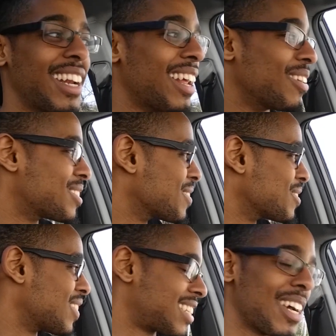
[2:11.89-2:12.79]
And I know
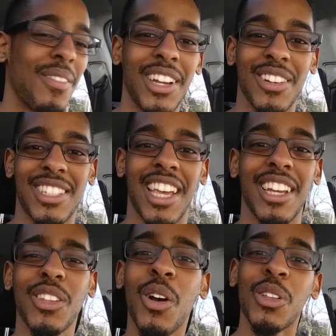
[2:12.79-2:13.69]
someone's about to come in here
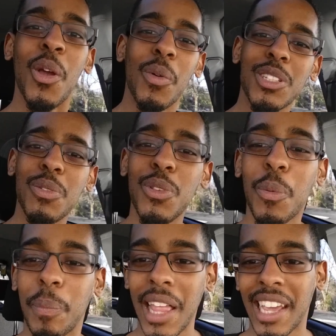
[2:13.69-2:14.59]
saying, what is it with
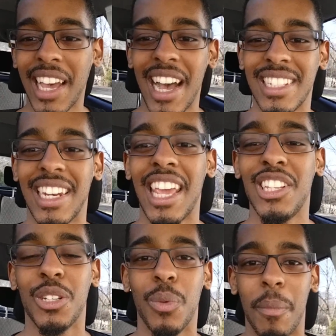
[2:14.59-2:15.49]
you black guys and
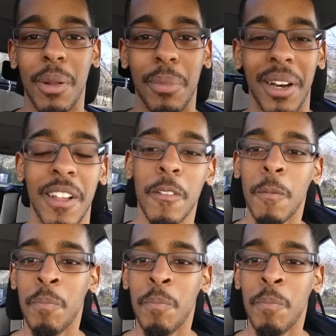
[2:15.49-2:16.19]
Asian women? But,